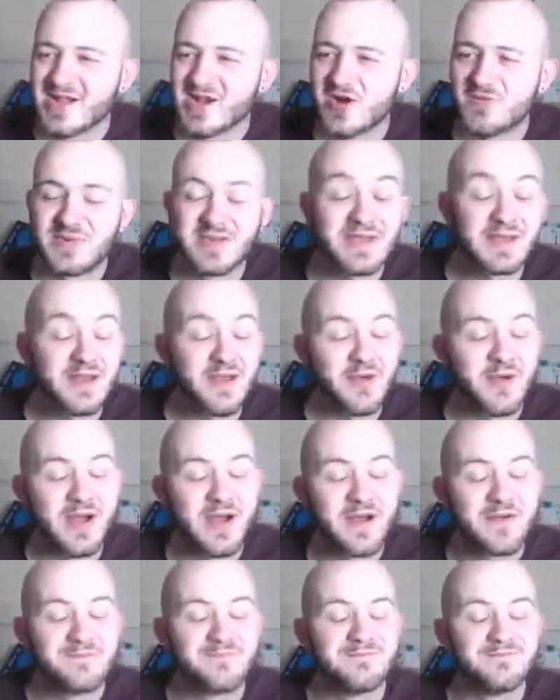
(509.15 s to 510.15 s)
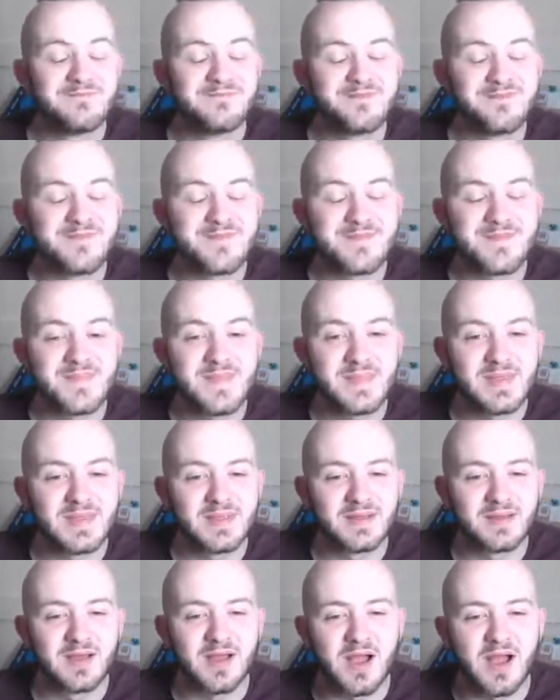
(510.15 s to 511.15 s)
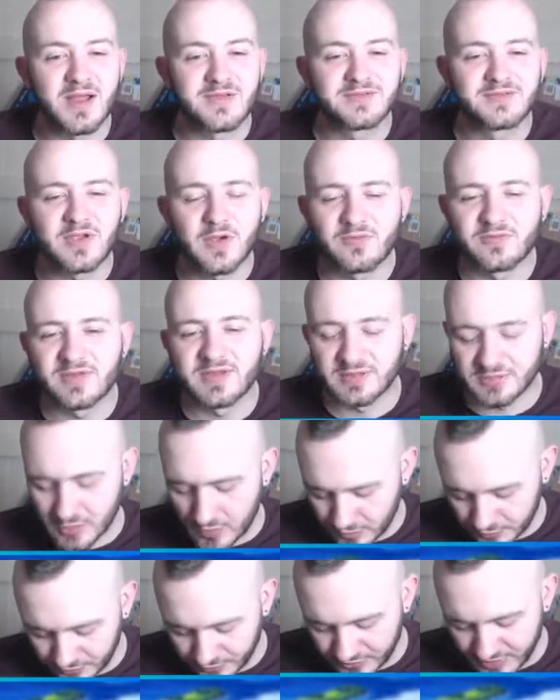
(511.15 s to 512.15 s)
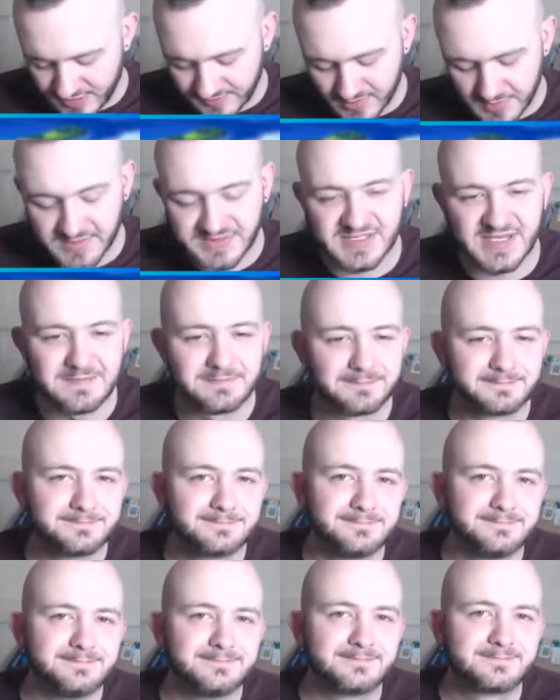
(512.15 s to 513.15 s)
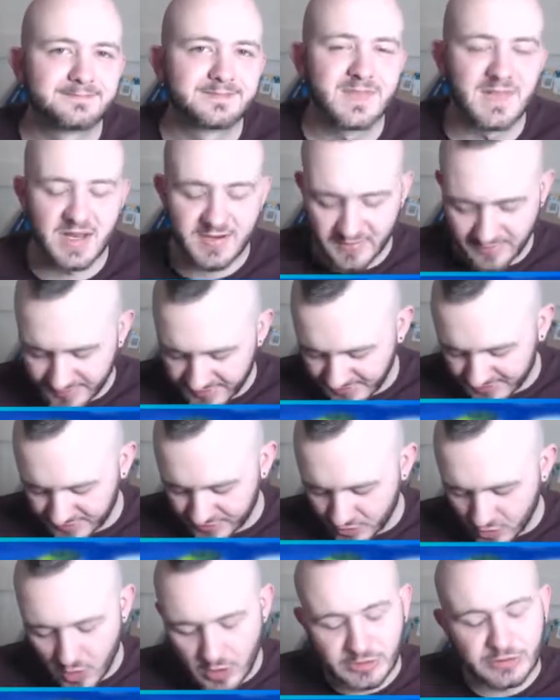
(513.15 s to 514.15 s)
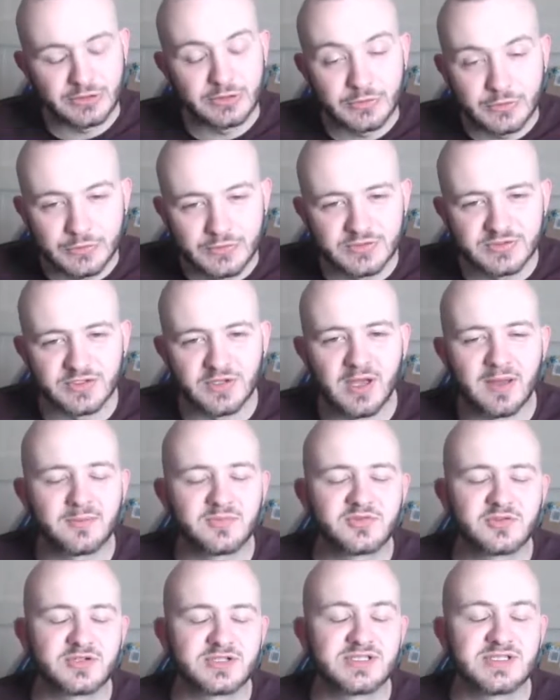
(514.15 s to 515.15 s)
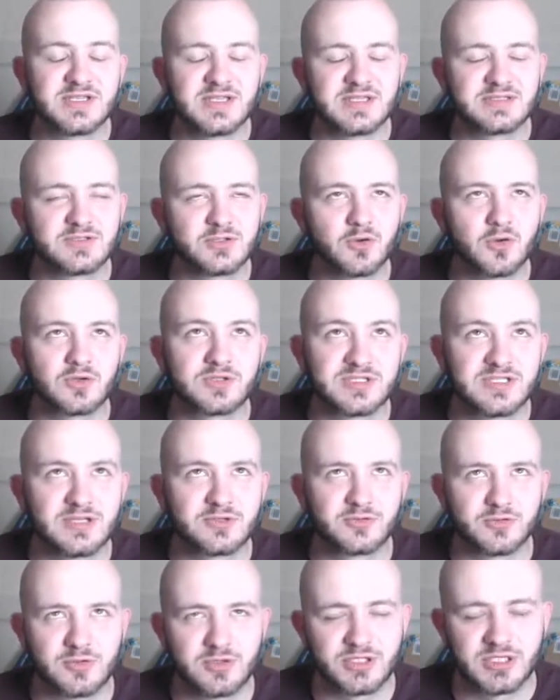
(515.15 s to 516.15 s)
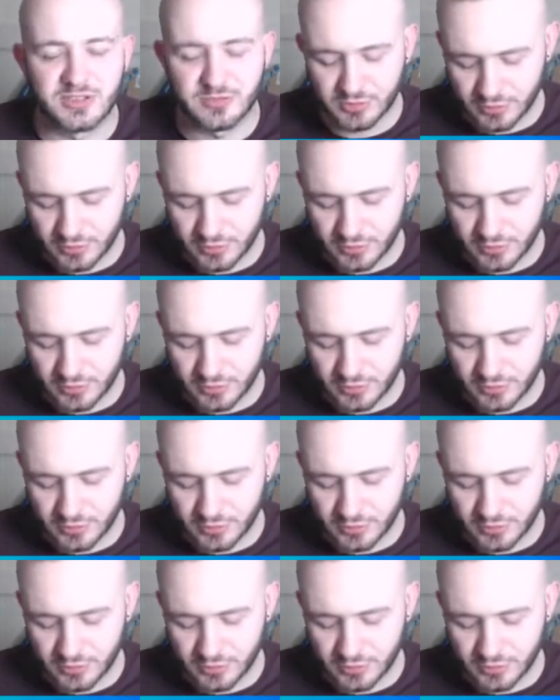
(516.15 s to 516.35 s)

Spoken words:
But yeah, no, I don't think Toxel's going to be on the team. I don't think it's got a use. Toxicity is Toxicity.